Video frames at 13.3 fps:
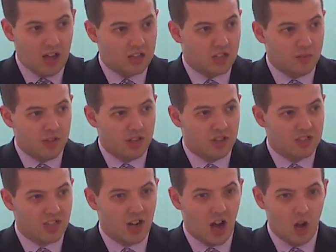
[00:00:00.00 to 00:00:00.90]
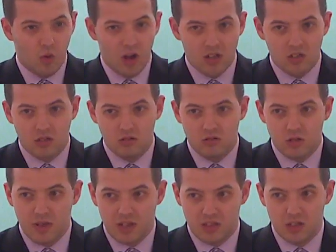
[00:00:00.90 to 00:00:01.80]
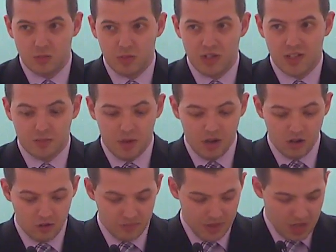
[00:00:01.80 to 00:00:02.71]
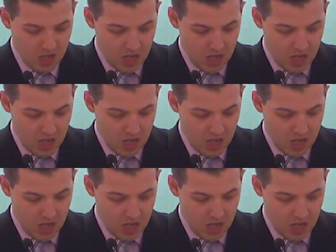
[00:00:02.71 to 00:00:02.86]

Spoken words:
Some of the things that I want to do to make this place better